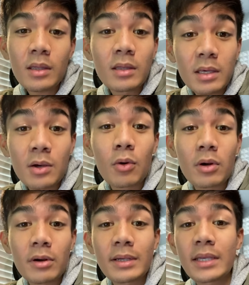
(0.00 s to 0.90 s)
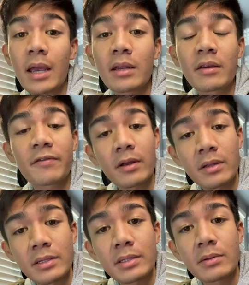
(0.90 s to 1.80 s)
The quarter is ending
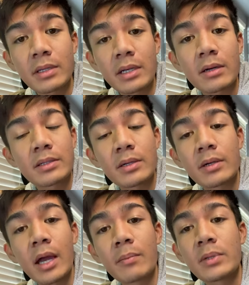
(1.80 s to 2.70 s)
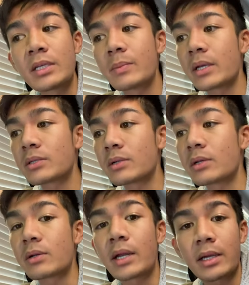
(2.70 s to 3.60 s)
fairly soon here, so again, please make sure
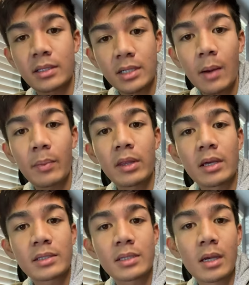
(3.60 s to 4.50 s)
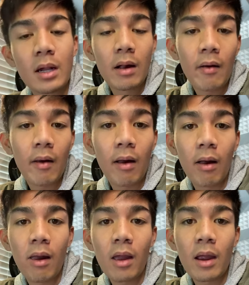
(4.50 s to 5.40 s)
you're getting on top of this
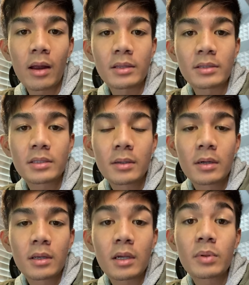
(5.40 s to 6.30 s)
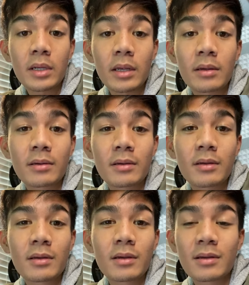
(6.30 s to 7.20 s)
and completing,
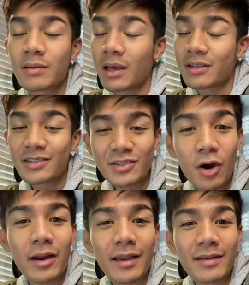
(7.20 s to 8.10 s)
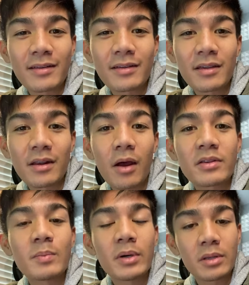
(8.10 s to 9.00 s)
at least starting,
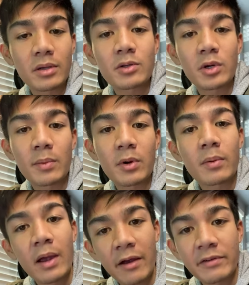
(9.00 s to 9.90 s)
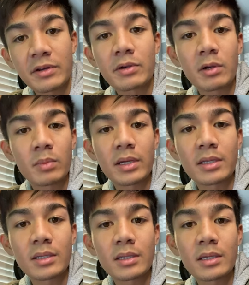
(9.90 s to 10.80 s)
to build your dream room after you
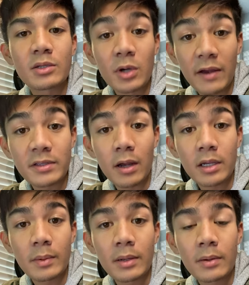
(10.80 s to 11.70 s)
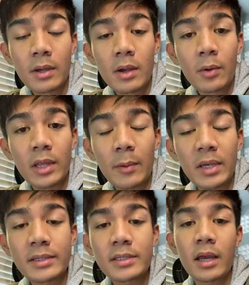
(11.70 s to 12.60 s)
complete the drafts document. With that
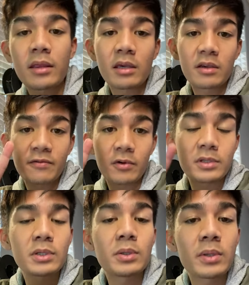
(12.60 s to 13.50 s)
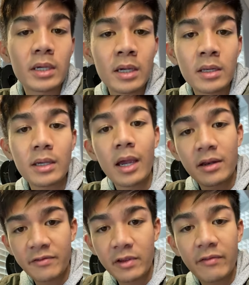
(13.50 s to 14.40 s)
being said, thank you for tuning in.
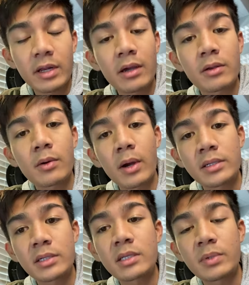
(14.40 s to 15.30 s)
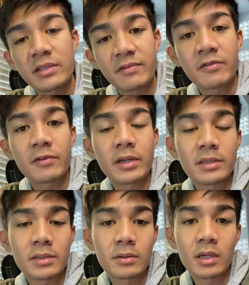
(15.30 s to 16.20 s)
Again, if you have any other questions, please feel free
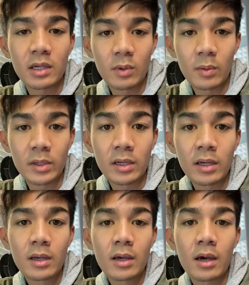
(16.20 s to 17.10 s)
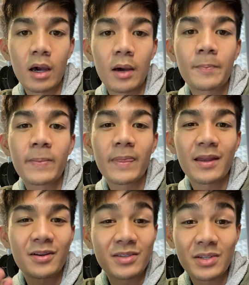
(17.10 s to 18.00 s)
to email me,
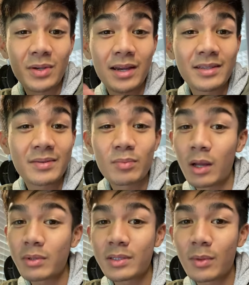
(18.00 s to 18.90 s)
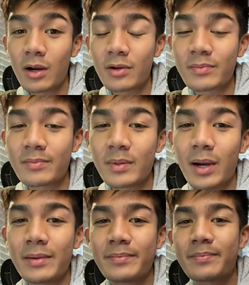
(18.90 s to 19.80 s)
and I'll see you guys probably tomorrow.
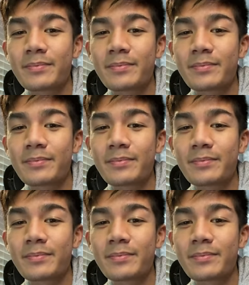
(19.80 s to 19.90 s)
Bye-bye.